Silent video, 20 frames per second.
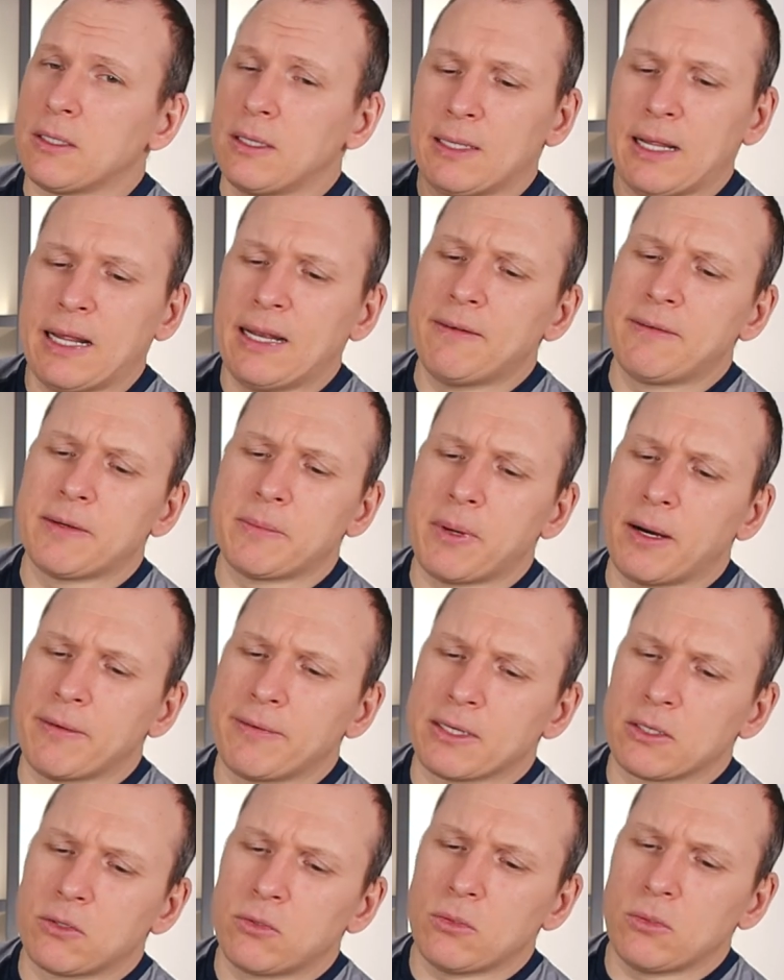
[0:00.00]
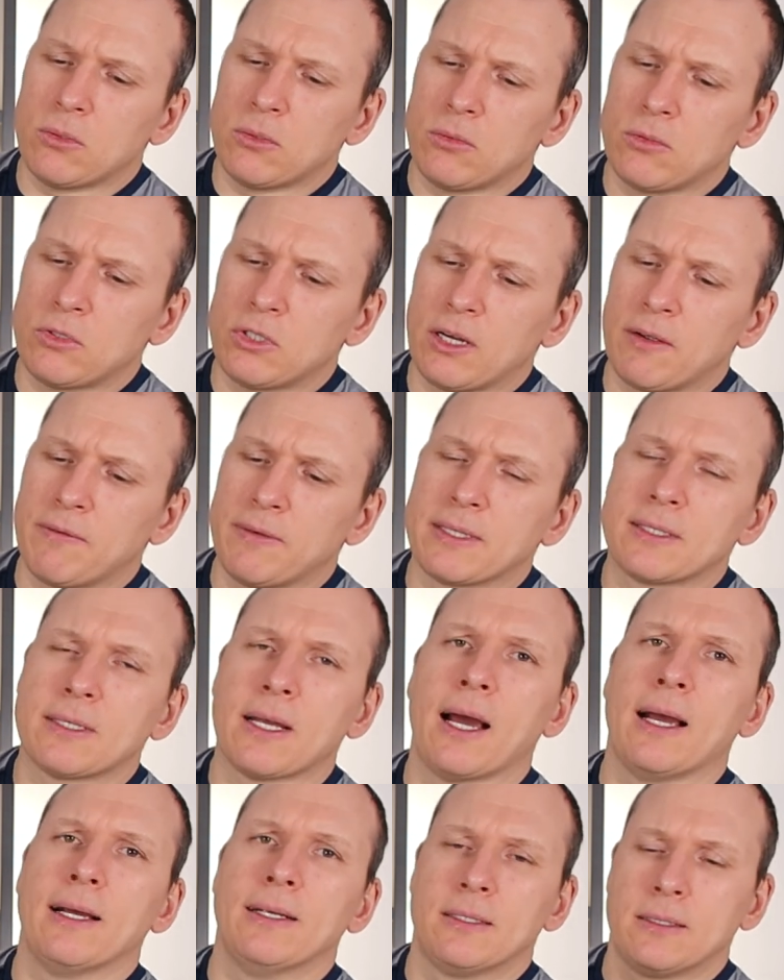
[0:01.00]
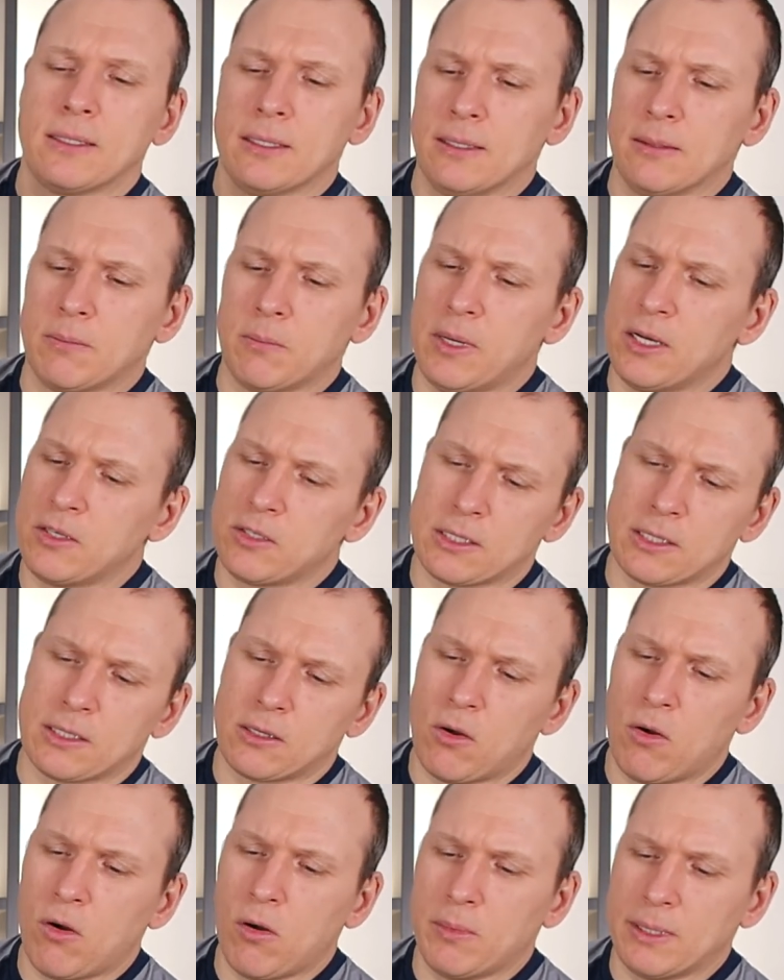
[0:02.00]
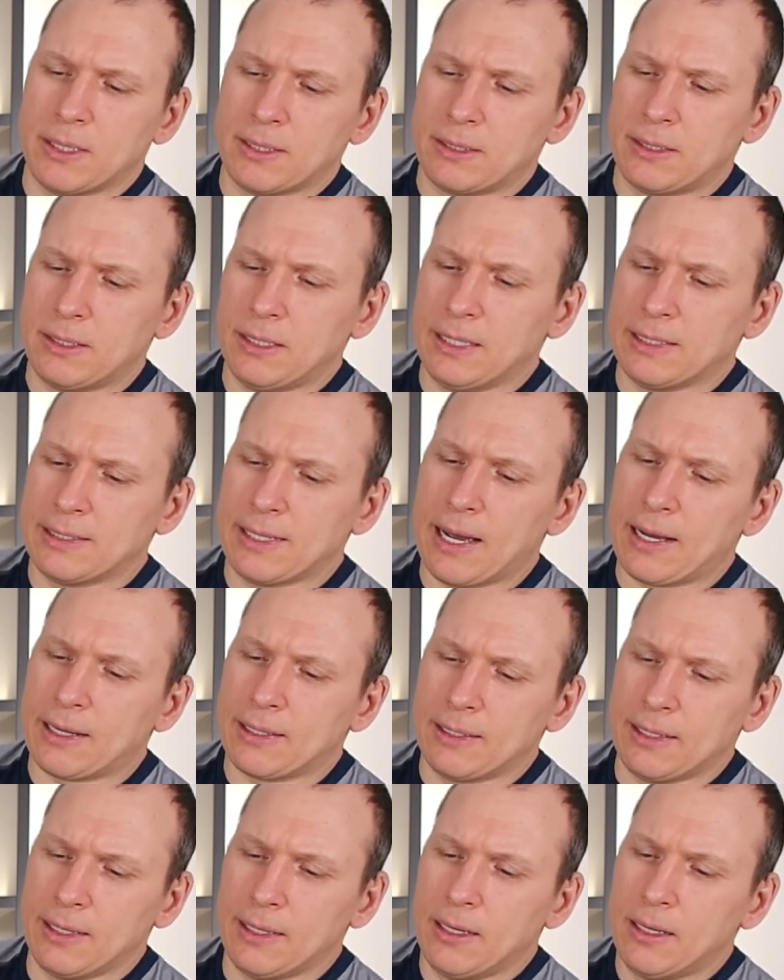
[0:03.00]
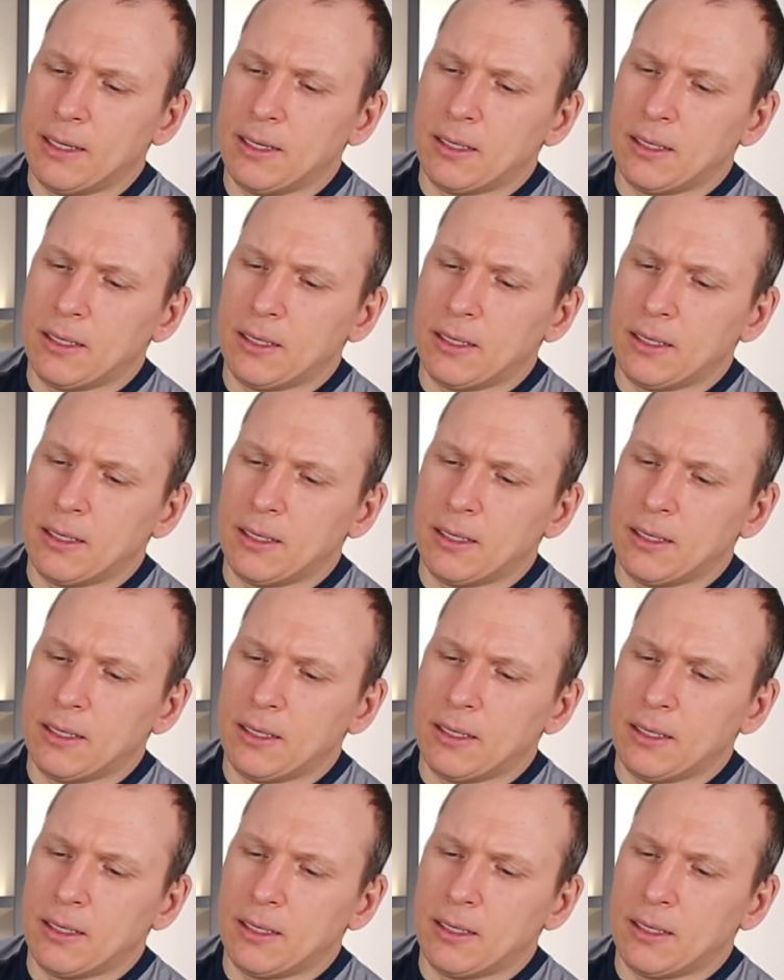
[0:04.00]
and I never bothered to check the size and measure at home and see exactly